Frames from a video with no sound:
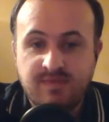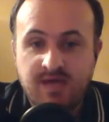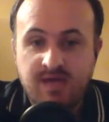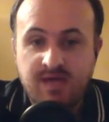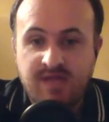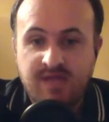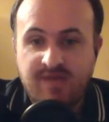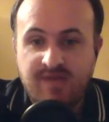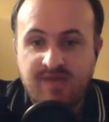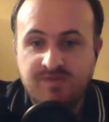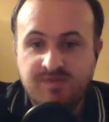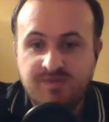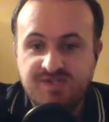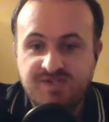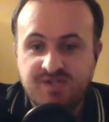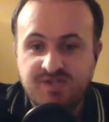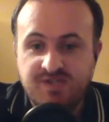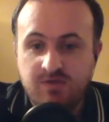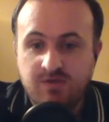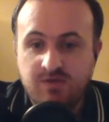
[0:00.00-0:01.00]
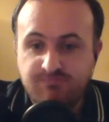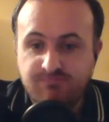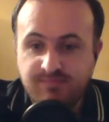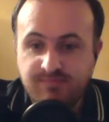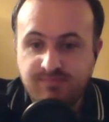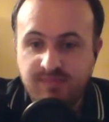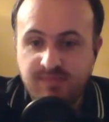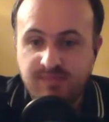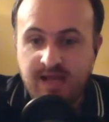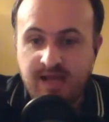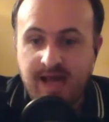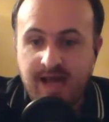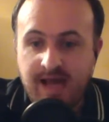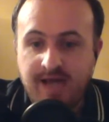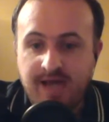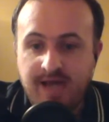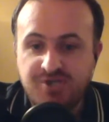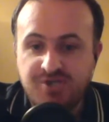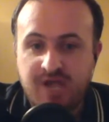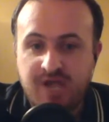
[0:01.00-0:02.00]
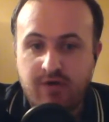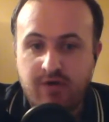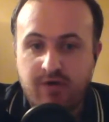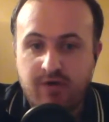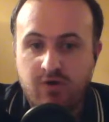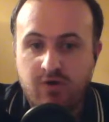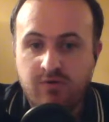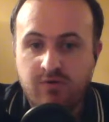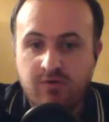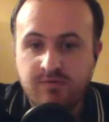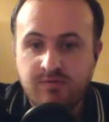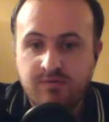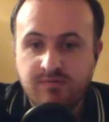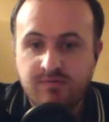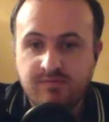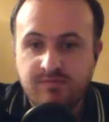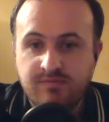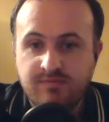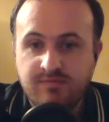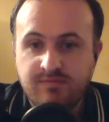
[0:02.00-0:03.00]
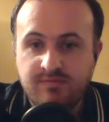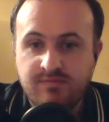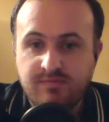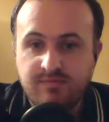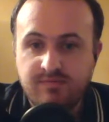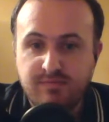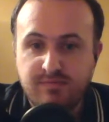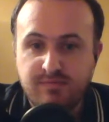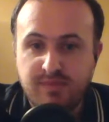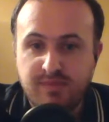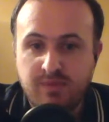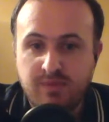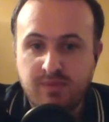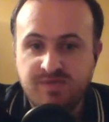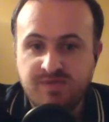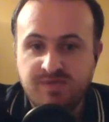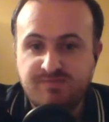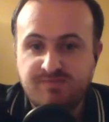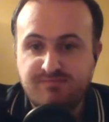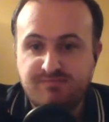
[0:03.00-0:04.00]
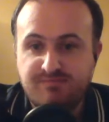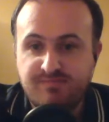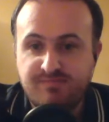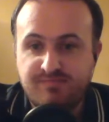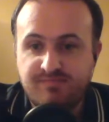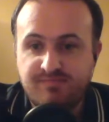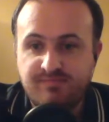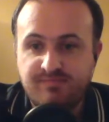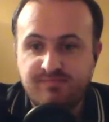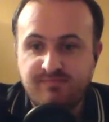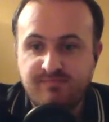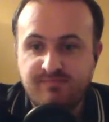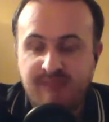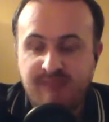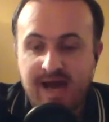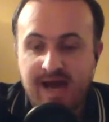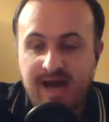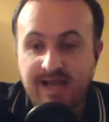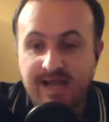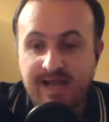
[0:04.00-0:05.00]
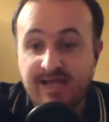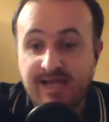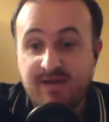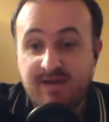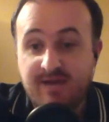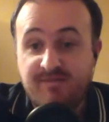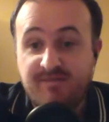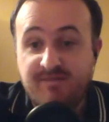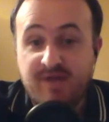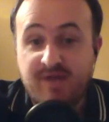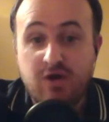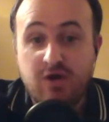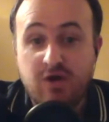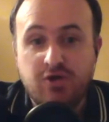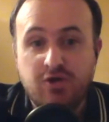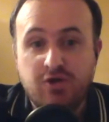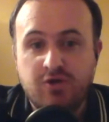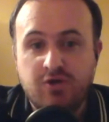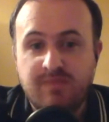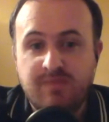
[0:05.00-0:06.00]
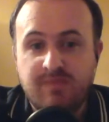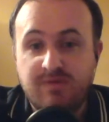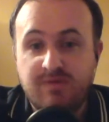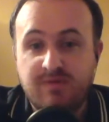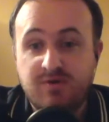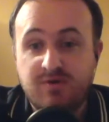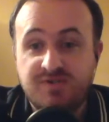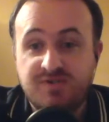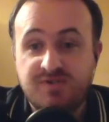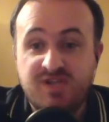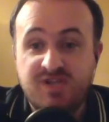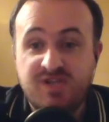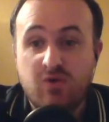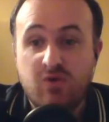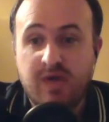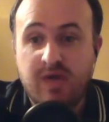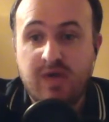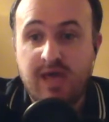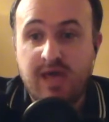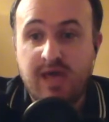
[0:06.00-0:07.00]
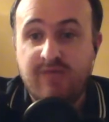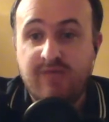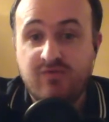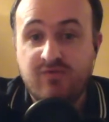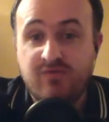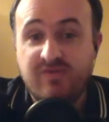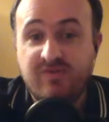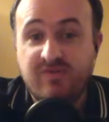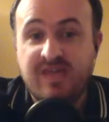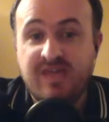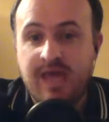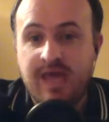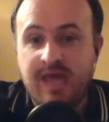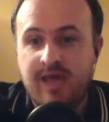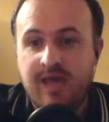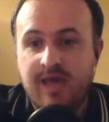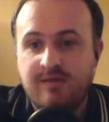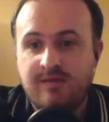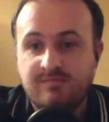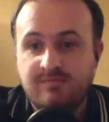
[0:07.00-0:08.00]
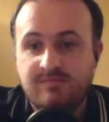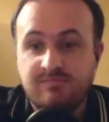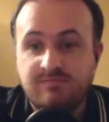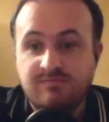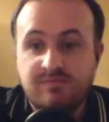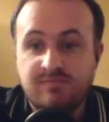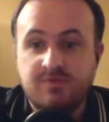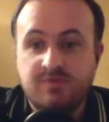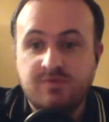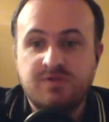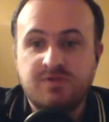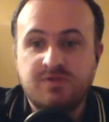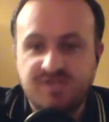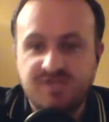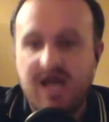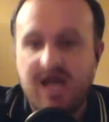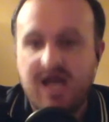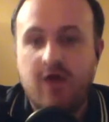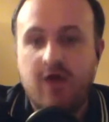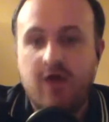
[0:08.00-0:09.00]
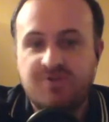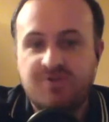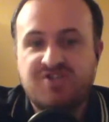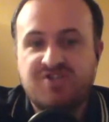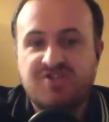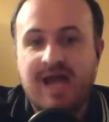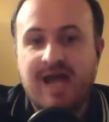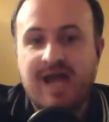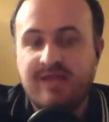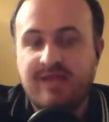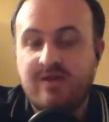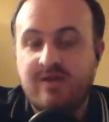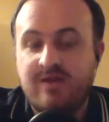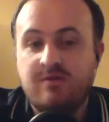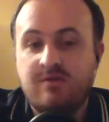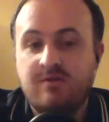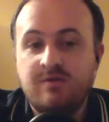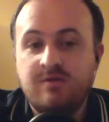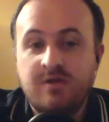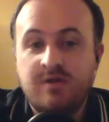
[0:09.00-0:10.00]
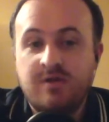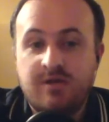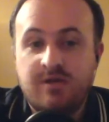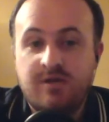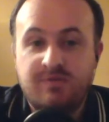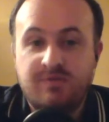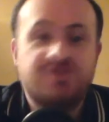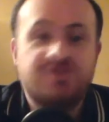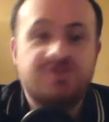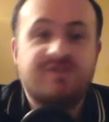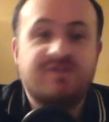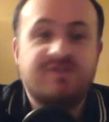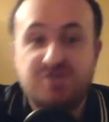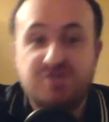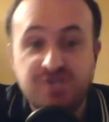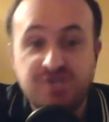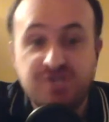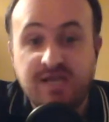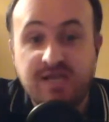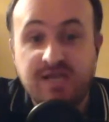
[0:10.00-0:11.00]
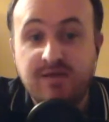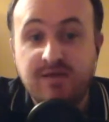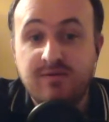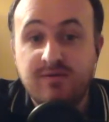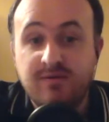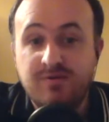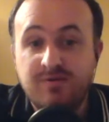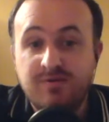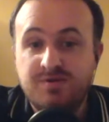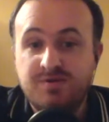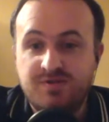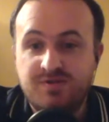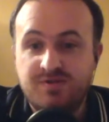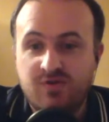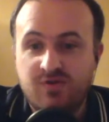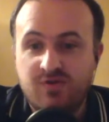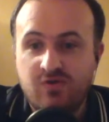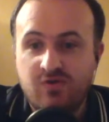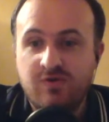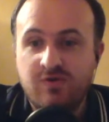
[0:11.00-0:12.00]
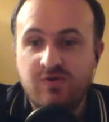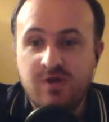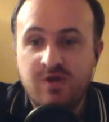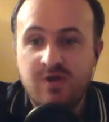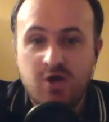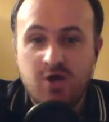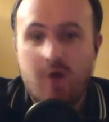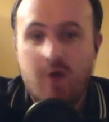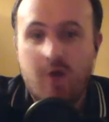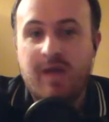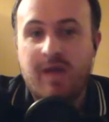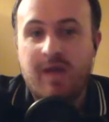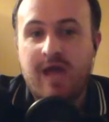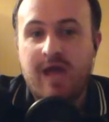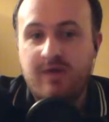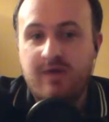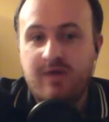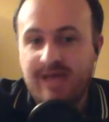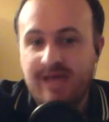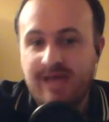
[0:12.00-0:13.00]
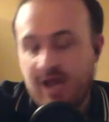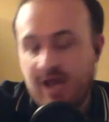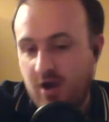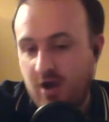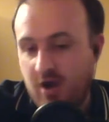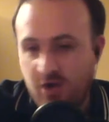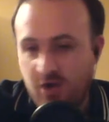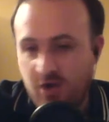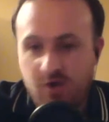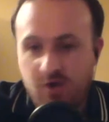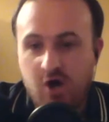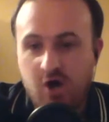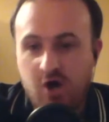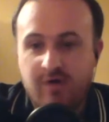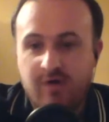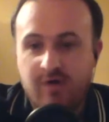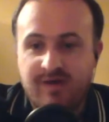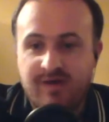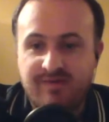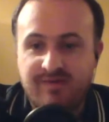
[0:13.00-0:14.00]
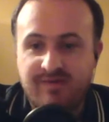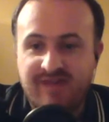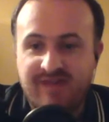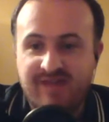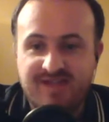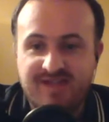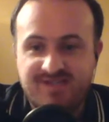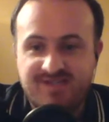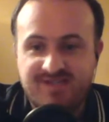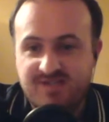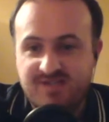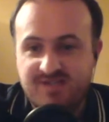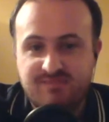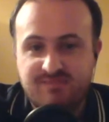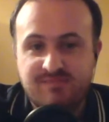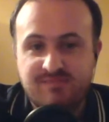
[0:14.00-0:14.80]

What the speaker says: If that was just a guy in general that was married, had an affair, you could say, okay, if you're really gay, there's that understanding there. I mean, you're still a cheat. So the whole coming out and getting a hug with Holly, I mean, that's just